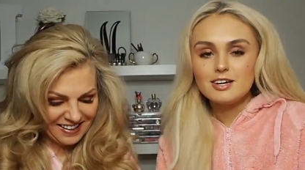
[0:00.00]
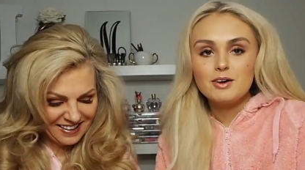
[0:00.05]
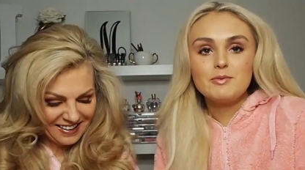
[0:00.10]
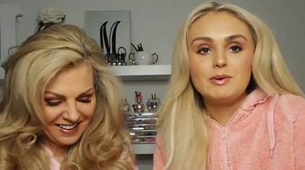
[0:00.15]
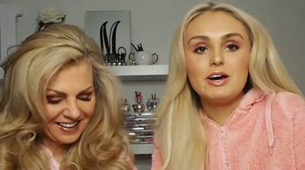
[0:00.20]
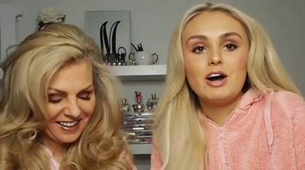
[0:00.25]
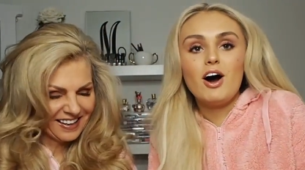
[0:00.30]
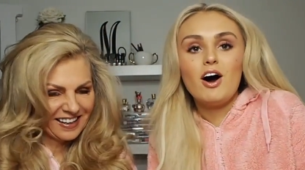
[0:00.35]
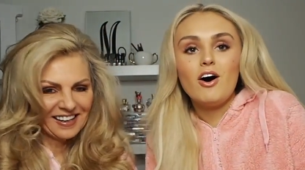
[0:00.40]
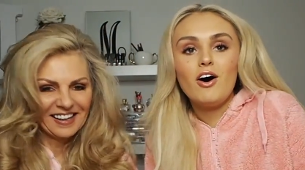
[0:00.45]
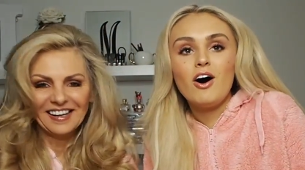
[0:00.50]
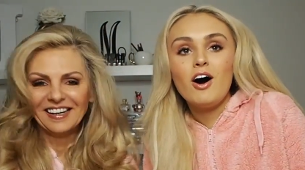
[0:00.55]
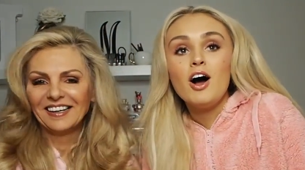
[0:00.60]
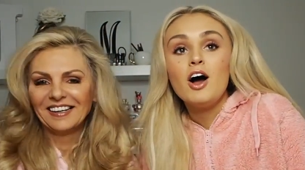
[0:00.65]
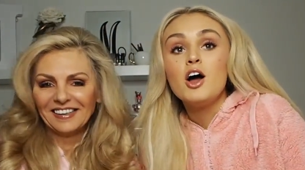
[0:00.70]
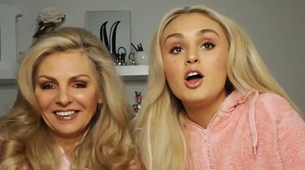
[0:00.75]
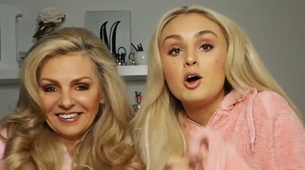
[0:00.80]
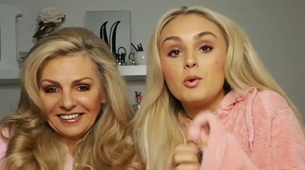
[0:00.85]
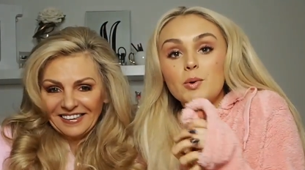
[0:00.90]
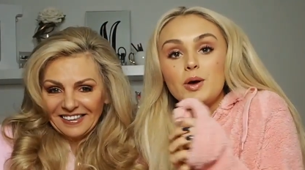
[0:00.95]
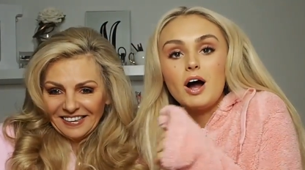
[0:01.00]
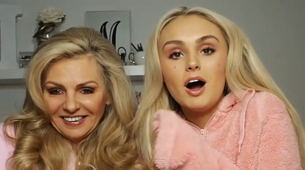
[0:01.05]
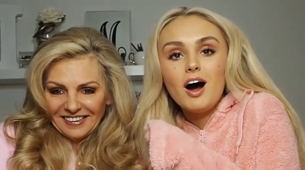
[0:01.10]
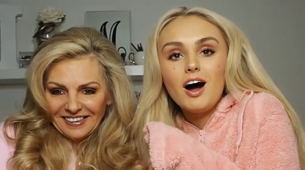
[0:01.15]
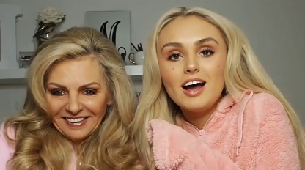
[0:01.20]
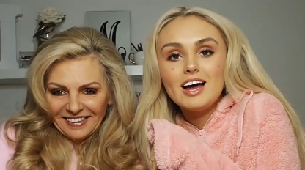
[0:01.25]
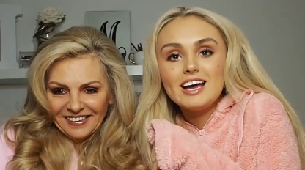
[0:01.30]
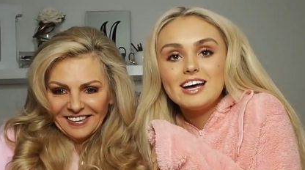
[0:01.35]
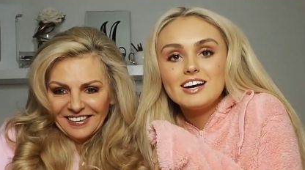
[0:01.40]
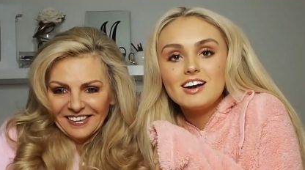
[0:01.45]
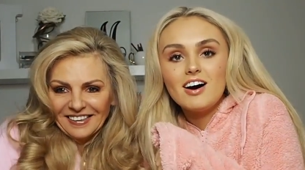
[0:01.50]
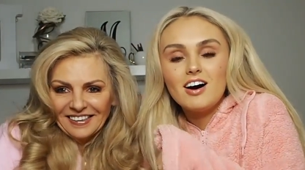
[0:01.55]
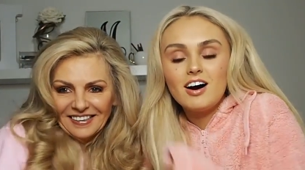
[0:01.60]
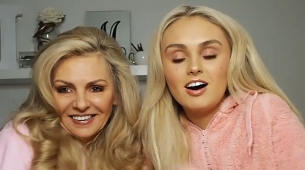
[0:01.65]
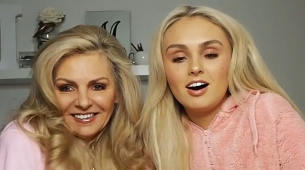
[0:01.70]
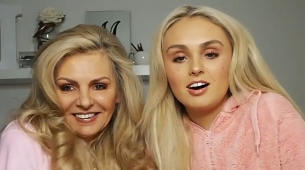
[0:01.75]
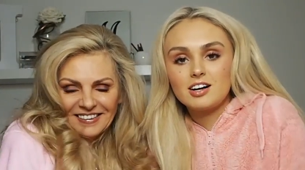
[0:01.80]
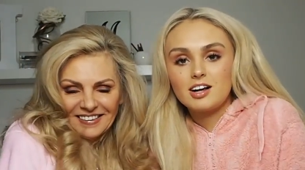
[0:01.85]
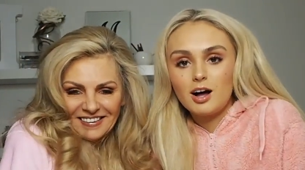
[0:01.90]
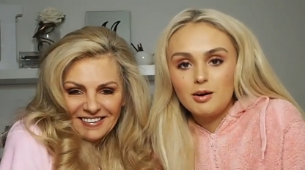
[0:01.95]
Speaker 1: We are all, we are in
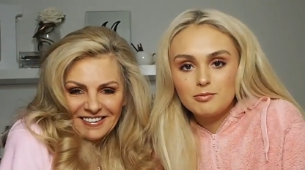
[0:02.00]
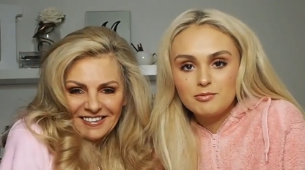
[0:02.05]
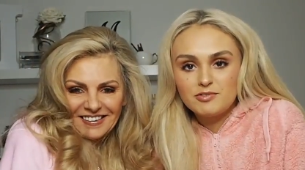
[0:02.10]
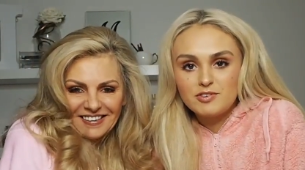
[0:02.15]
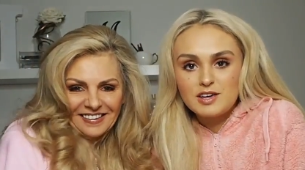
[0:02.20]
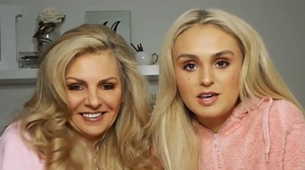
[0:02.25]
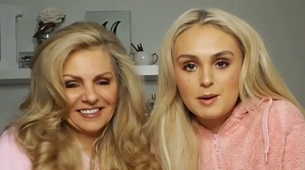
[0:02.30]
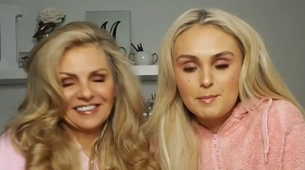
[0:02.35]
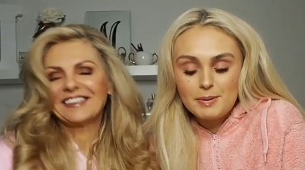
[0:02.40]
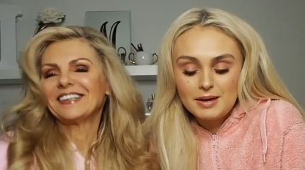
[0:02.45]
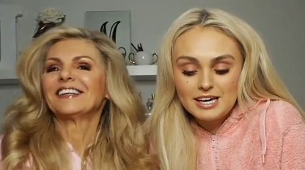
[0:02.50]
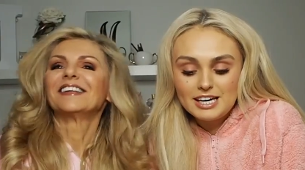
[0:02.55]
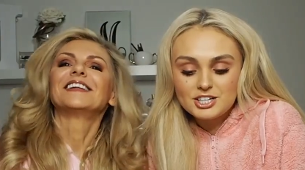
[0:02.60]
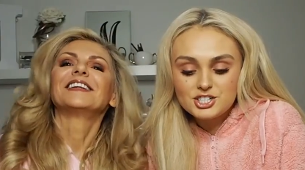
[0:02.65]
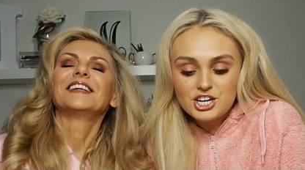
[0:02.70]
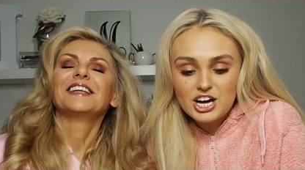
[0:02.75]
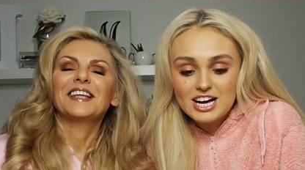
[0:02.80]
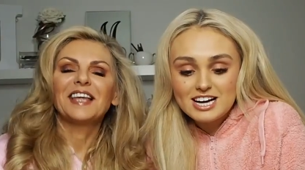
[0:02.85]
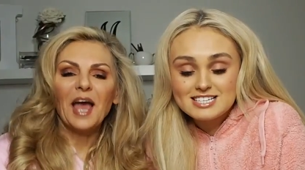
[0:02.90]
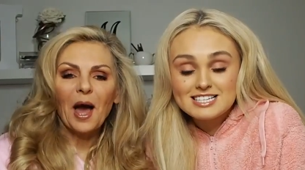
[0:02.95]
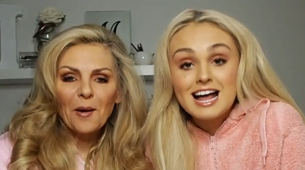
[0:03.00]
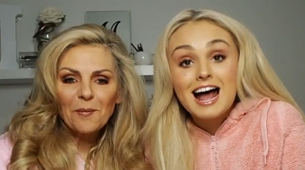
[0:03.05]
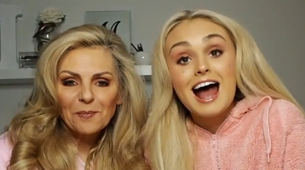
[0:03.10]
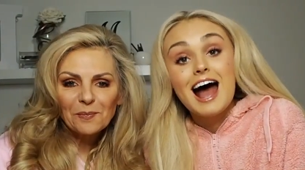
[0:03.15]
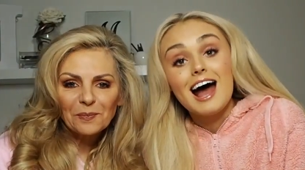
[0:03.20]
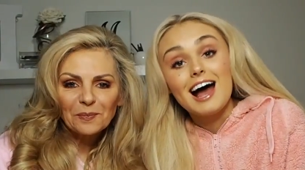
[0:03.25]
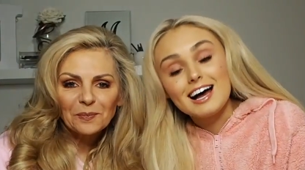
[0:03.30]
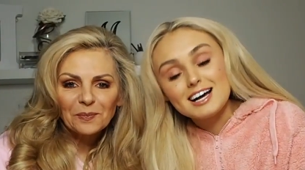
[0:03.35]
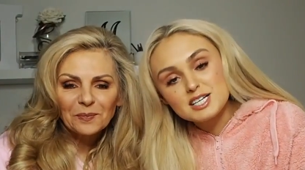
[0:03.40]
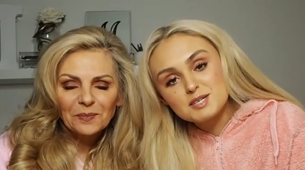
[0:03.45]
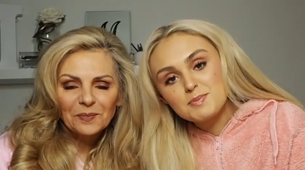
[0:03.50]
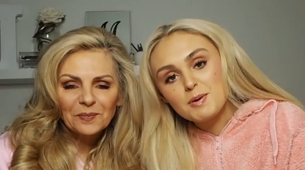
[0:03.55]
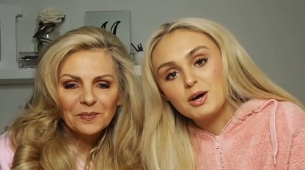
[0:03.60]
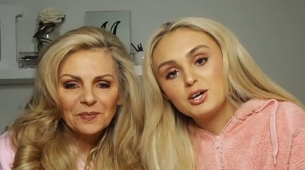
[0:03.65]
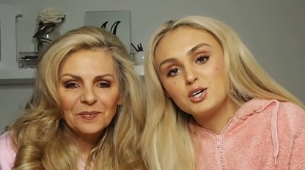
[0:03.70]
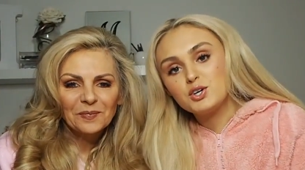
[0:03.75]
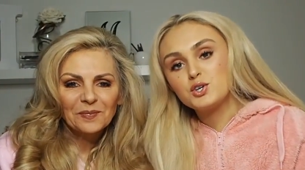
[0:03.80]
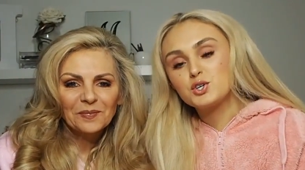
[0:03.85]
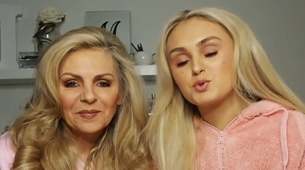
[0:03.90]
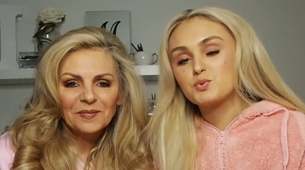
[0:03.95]
our comfy PJs as per
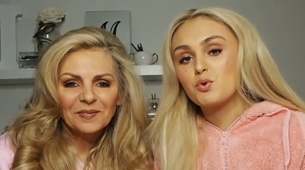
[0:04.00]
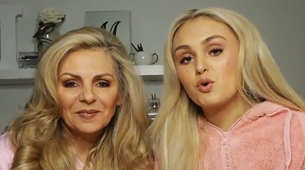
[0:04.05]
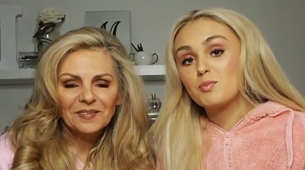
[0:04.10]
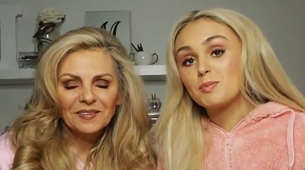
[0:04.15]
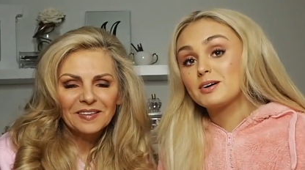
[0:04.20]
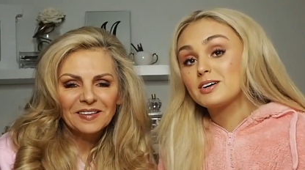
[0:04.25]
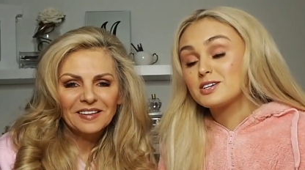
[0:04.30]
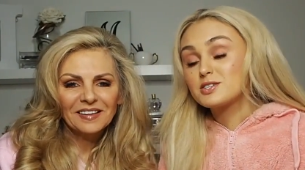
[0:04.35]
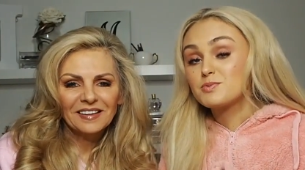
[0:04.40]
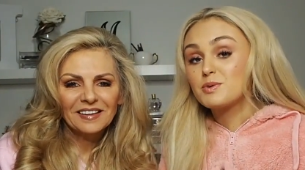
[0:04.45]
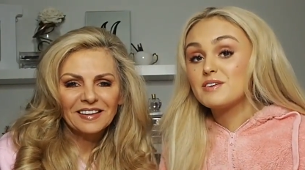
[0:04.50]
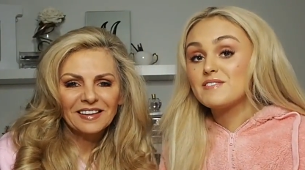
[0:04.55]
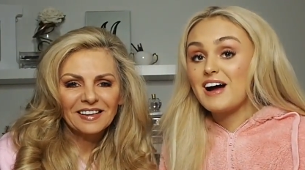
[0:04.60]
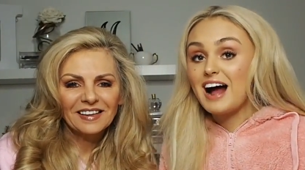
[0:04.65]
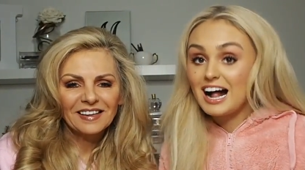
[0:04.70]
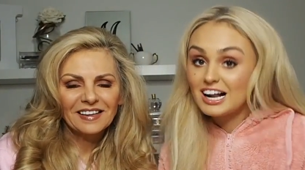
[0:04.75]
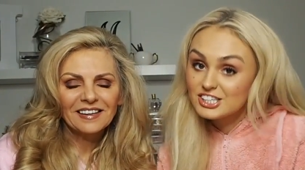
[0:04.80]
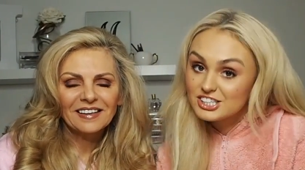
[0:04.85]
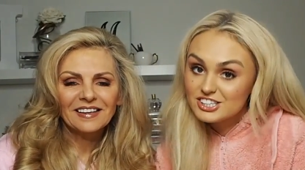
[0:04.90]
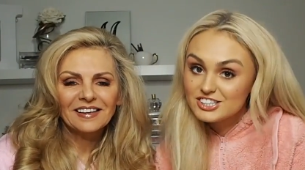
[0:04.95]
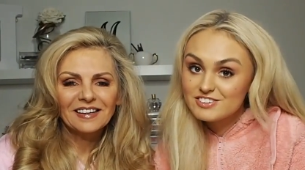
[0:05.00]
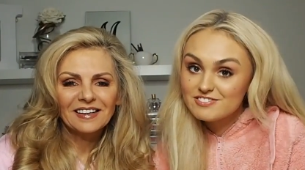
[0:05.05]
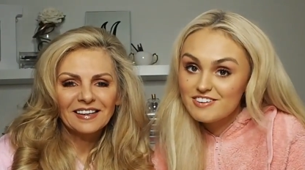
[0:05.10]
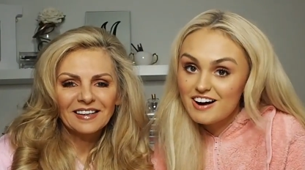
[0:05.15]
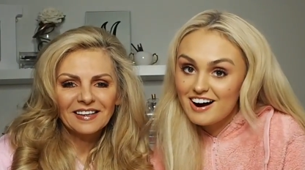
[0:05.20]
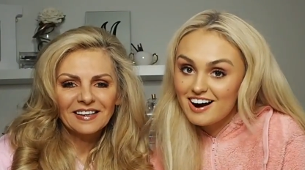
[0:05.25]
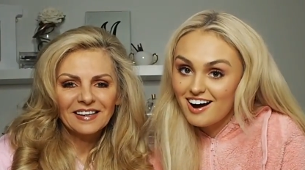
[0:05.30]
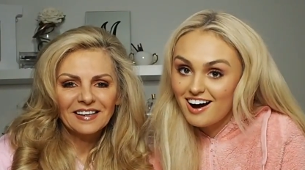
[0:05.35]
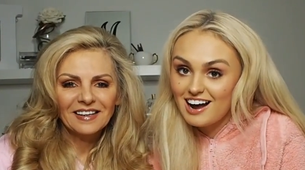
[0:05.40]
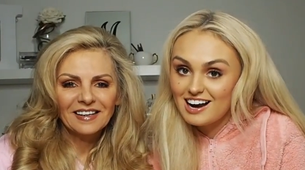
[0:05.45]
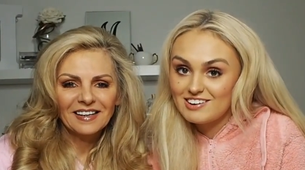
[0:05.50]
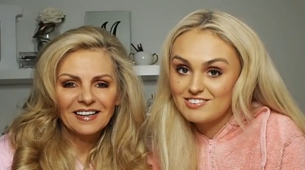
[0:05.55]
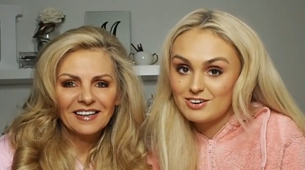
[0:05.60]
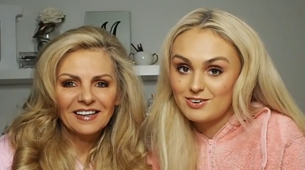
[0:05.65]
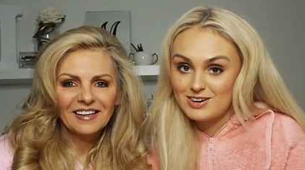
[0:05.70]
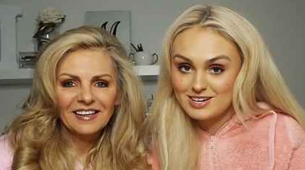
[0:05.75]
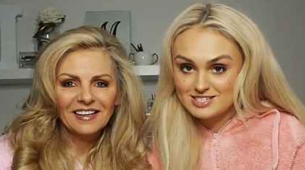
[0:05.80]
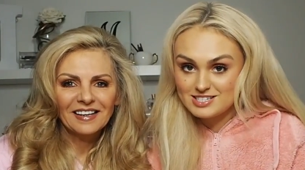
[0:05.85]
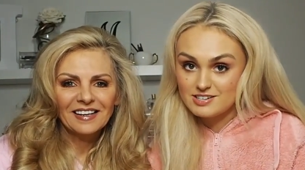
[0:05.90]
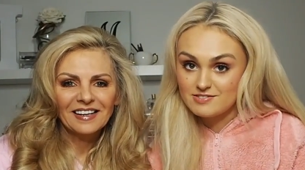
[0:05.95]
usual because we've actually done a very highly
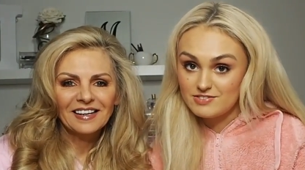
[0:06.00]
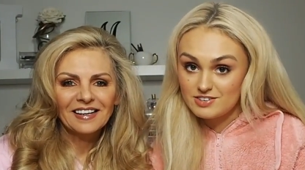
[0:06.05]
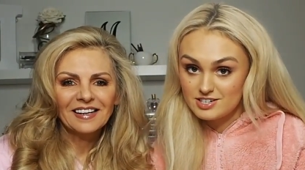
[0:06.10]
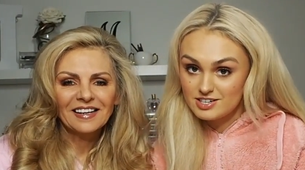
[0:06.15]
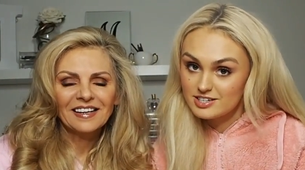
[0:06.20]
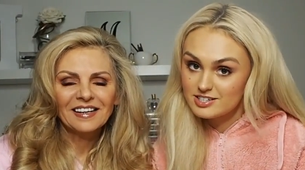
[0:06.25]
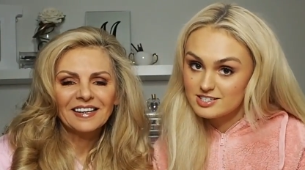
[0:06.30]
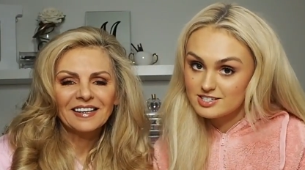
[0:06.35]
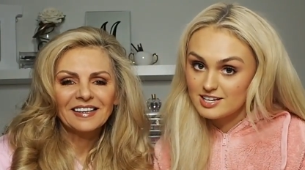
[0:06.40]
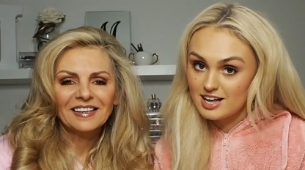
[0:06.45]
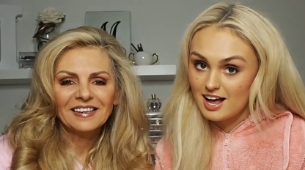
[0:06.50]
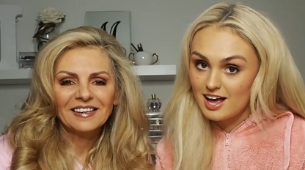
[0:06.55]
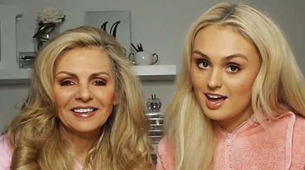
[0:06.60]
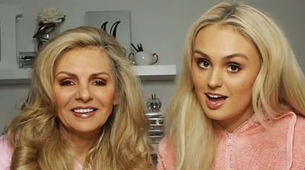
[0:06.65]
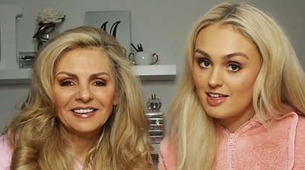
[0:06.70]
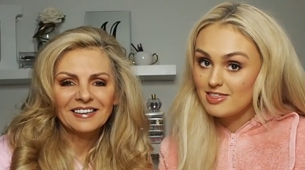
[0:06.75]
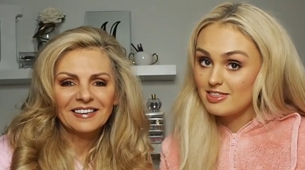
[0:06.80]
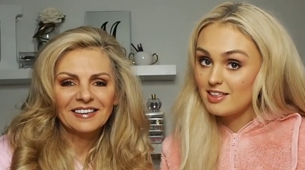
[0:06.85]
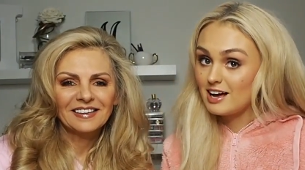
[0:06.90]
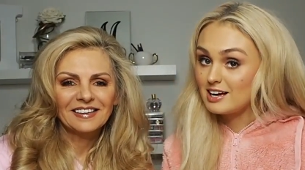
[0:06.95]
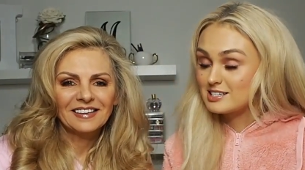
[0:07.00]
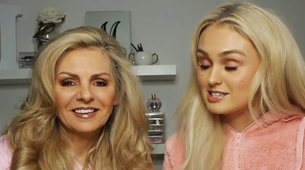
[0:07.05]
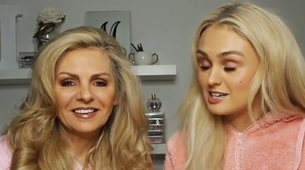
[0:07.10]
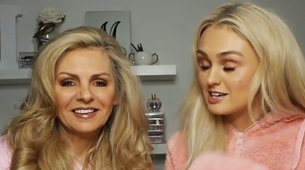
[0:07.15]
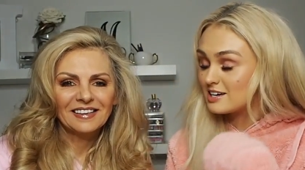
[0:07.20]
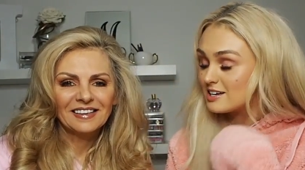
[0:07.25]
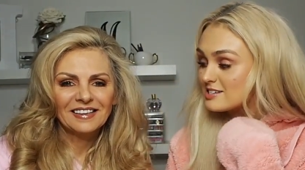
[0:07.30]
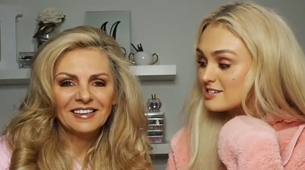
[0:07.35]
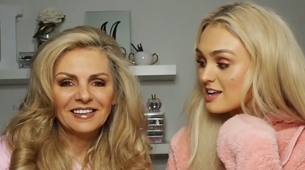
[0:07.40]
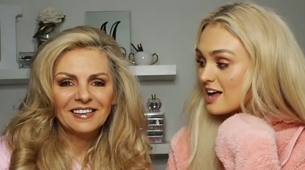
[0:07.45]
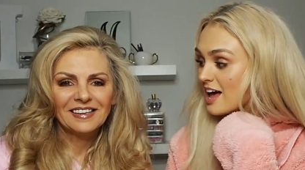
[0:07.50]
requested video today and that is